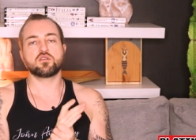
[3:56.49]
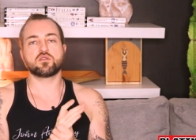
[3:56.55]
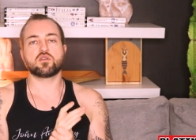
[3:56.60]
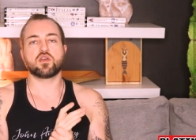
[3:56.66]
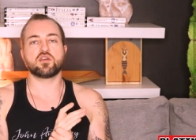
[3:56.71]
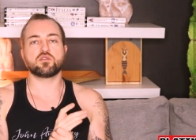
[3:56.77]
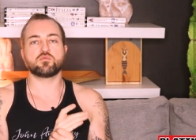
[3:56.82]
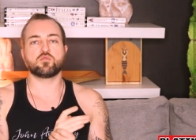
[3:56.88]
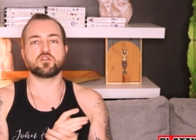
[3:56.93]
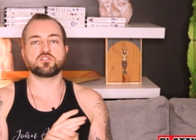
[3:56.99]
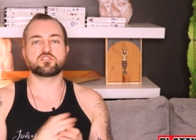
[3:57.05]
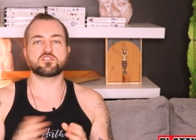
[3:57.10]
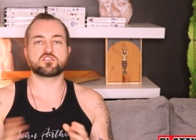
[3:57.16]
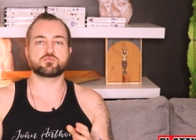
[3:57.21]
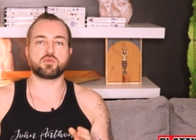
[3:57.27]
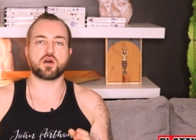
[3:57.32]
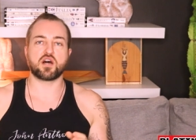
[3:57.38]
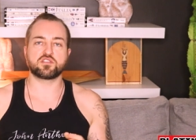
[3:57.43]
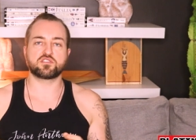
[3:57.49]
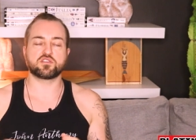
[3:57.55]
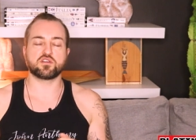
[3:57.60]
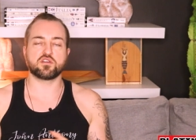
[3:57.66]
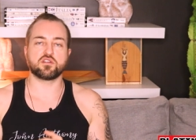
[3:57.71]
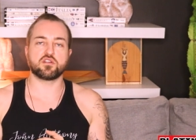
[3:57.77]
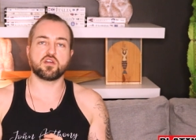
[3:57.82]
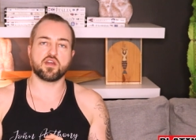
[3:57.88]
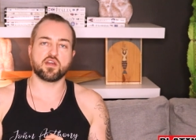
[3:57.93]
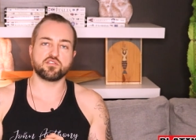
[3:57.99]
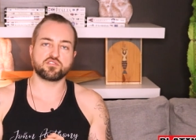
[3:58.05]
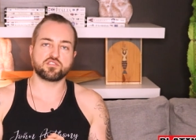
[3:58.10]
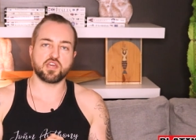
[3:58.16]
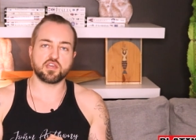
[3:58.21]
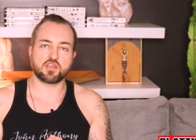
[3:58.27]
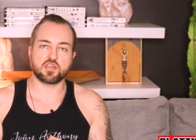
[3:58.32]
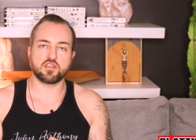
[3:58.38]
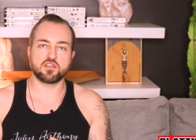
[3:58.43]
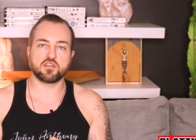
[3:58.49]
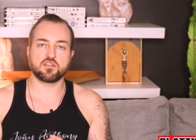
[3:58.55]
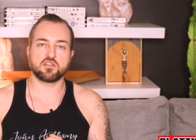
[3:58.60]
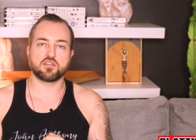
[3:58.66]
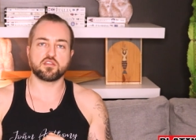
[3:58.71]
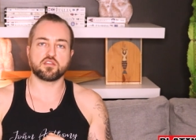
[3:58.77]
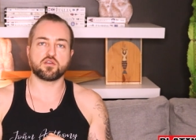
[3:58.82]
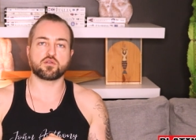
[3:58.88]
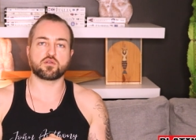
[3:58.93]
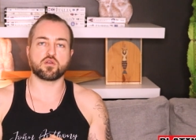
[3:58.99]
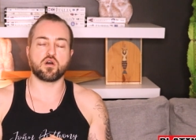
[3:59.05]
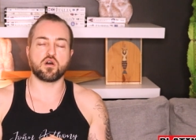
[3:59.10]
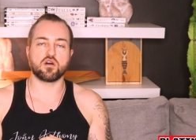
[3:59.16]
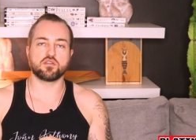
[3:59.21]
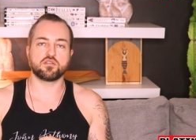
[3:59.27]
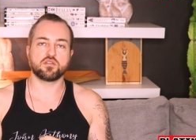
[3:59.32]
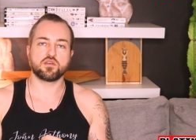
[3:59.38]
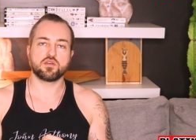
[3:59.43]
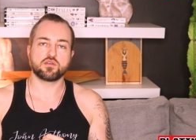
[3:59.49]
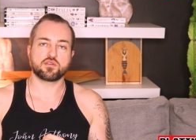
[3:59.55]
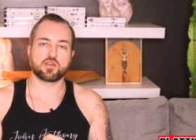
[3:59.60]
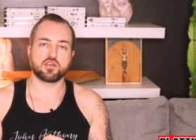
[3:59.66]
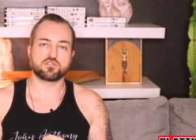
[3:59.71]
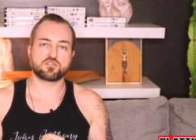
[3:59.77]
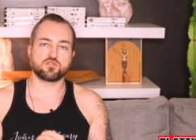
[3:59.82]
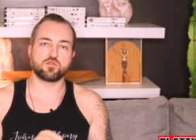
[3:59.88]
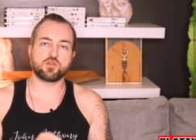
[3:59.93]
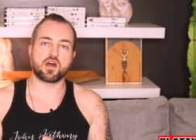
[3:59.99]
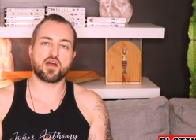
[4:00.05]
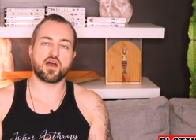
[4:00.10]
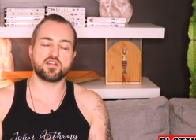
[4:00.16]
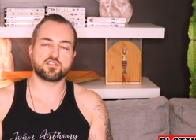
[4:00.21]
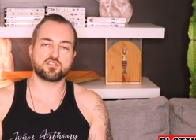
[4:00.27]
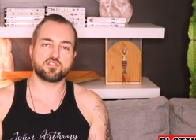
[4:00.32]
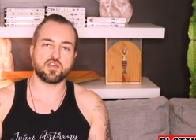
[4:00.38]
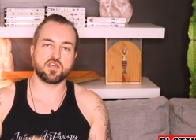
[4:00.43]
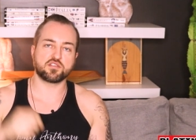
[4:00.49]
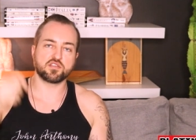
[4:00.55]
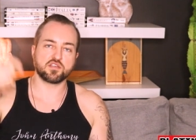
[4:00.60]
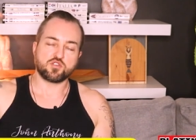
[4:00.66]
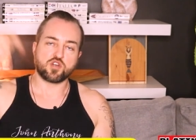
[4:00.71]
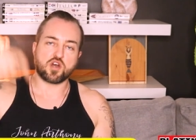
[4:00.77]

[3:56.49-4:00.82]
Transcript: Okay, and once the spots are taken, they're gone. Okay, so do not hesitate.